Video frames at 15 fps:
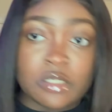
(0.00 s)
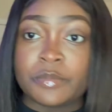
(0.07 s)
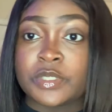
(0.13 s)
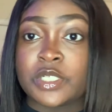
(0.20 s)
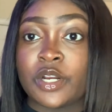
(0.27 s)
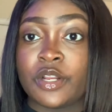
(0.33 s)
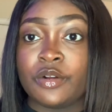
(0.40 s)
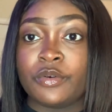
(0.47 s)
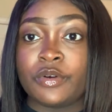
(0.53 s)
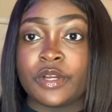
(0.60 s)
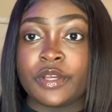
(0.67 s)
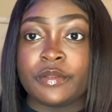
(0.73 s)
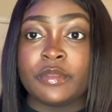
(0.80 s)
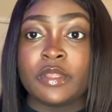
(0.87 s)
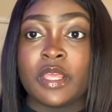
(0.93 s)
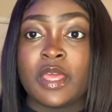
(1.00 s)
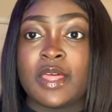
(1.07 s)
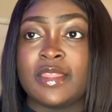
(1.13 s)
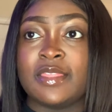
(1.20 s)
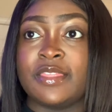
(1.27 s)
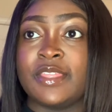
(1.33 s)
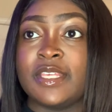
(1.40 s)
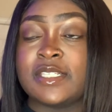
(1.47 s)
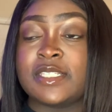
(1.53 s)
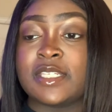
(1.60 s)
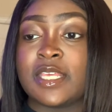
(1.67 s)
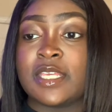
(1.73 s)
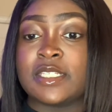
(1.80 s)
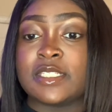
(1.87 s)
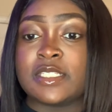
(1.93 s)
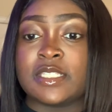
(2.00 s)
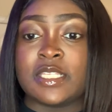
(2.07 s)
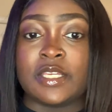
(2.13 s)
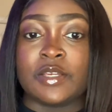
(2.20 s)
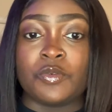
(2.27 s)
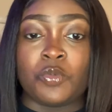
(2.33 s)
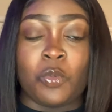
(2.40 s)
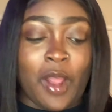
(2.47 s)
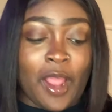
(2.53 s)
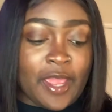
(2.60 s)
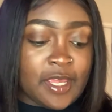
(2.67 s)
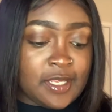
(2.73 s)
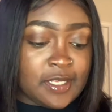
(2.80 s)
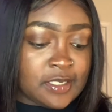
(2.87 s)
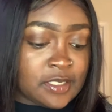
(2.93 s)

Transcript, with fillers: gonna turn it on. This is the white,